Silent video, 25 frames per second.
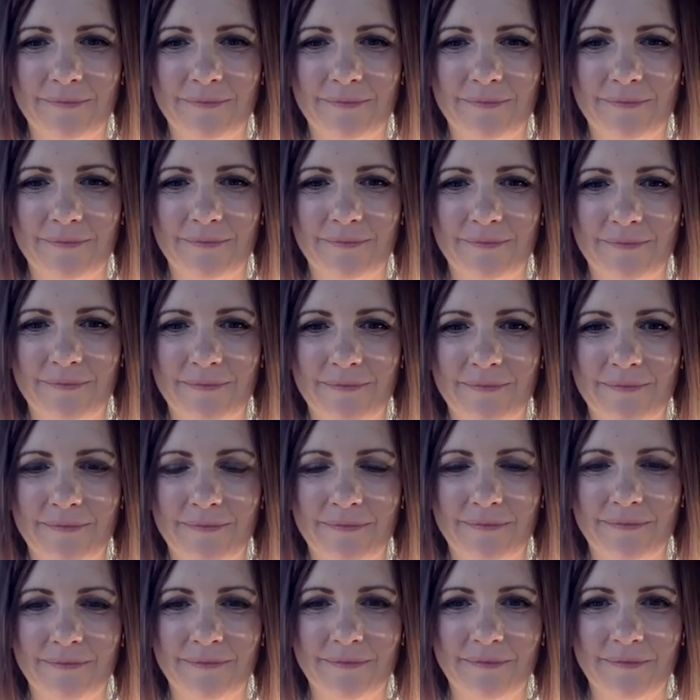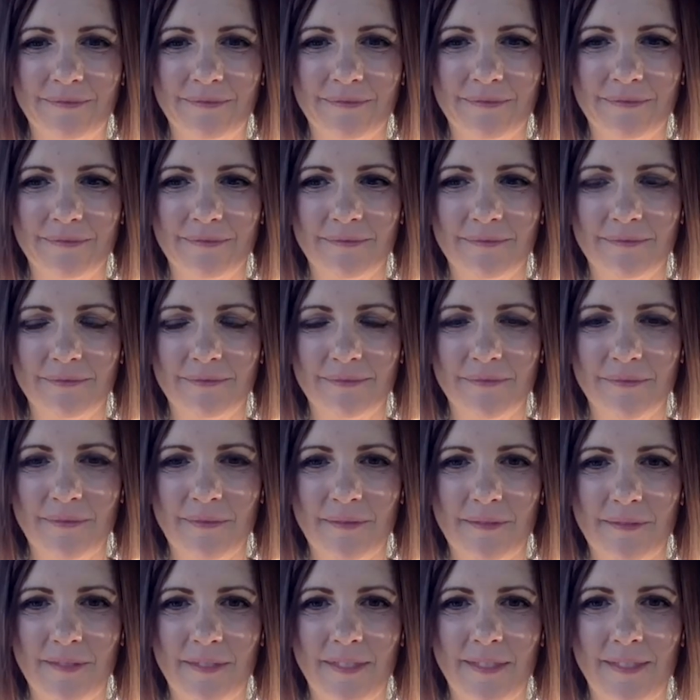
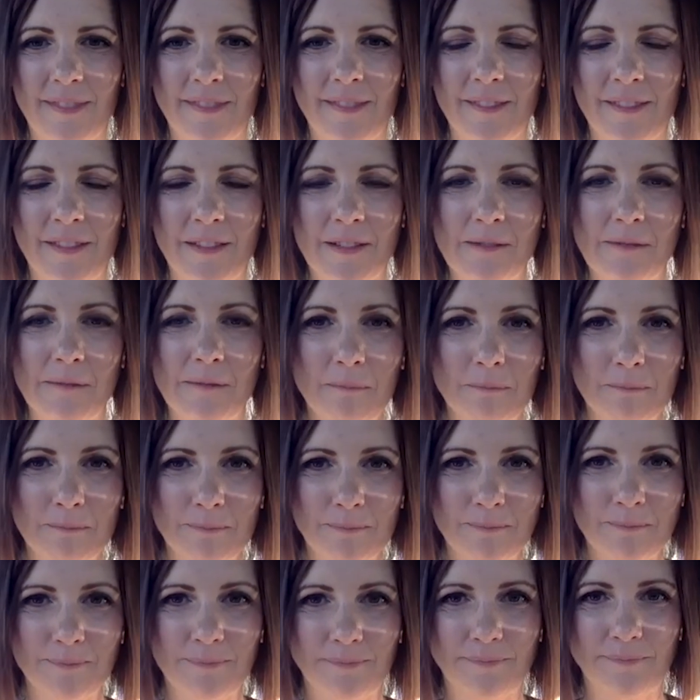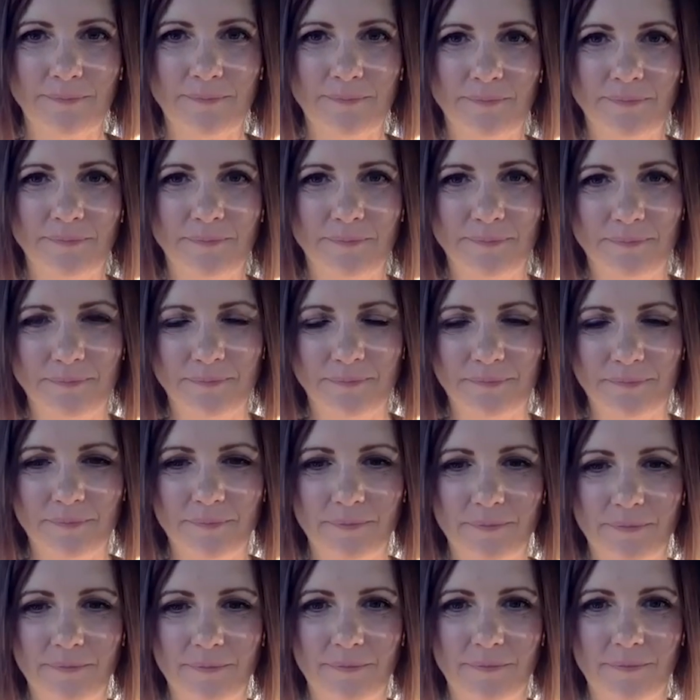
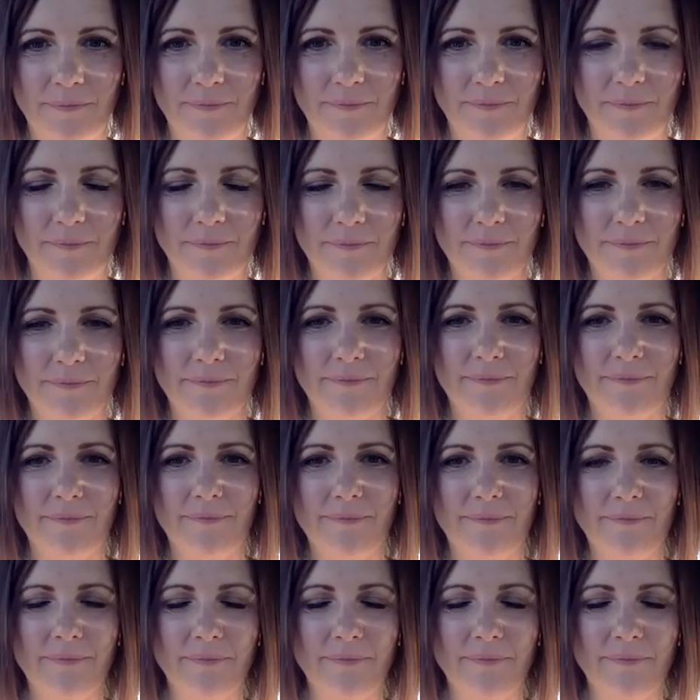(not speaking)